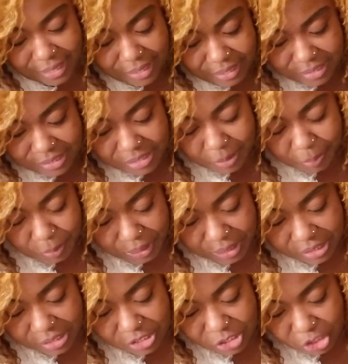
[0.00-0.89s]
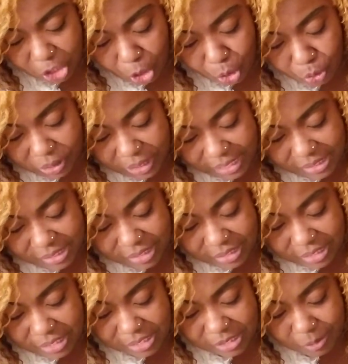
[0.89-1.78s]
Sipping it slow, lest
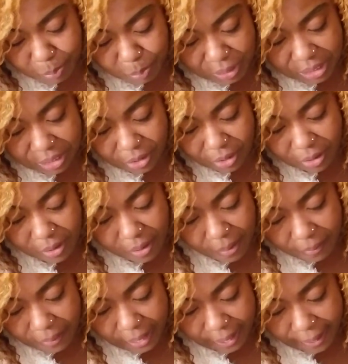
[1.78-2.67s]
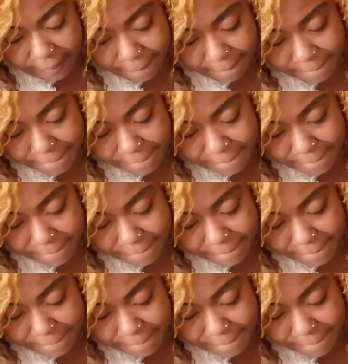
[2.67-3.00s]
it disappear. Okay.